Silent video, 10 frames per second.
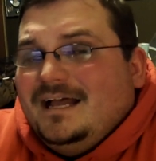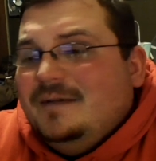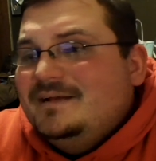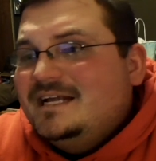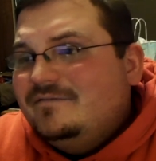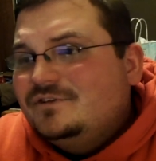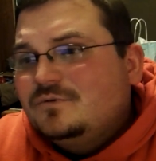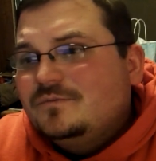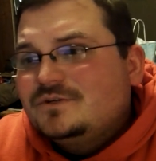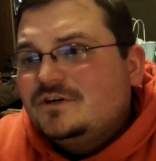I mean, Evil
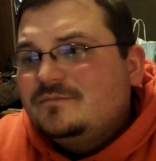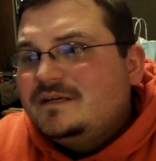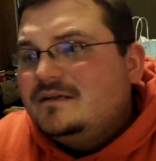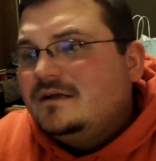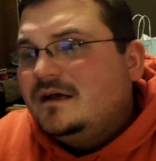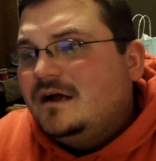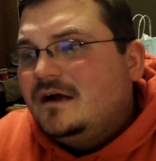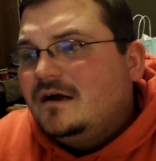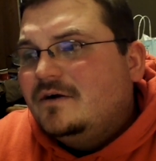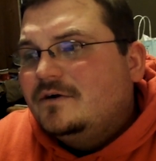Swarms are going
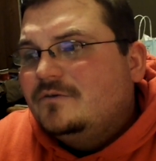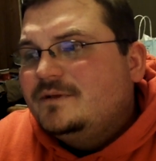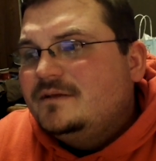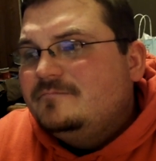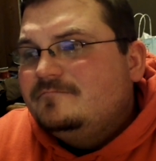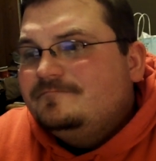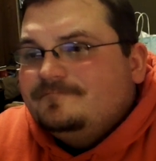to be